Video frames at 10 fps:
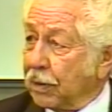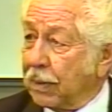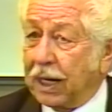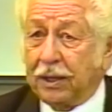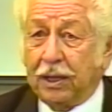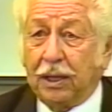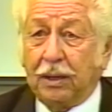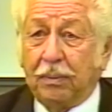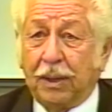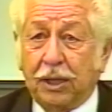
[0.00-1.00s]
by
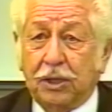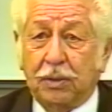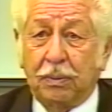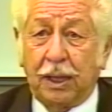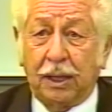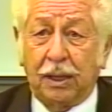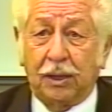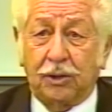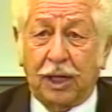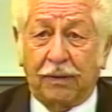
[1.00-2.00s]
the medicine men and
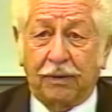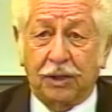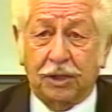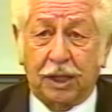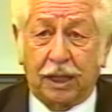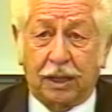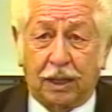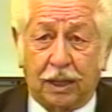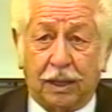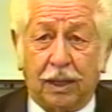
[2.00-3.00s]
the traveling snake
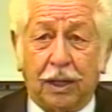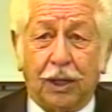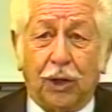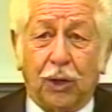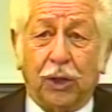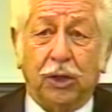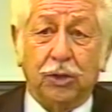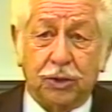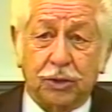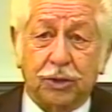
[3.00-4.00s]
uh, oil
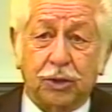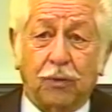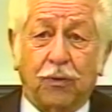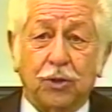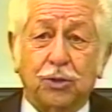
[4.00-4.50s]
users and so forth